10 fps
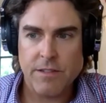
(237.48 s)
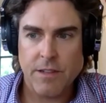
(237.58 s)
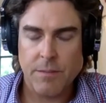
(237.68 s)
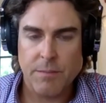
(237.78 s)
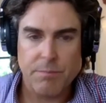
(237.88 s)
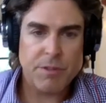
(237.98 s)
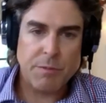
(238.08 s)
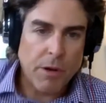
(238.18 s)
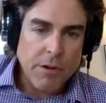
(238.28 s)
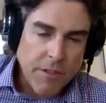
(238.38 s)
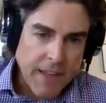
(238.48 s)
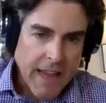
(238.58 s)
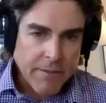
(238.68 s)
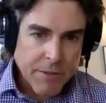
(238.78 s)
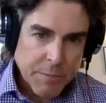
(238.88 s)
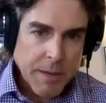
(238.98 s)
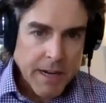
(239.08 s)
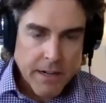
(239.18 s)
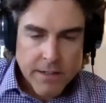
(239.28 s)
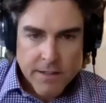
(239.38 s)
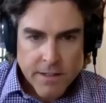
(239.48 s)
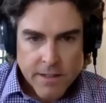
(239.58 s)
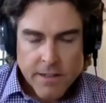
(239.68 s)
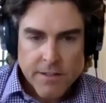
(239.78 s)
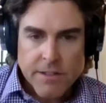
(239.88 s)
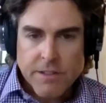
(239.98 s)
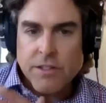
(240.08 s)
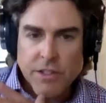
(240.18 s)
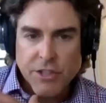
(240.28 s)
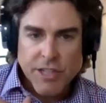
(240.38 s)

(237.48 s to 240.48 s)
am smarter than the average bear, this is such an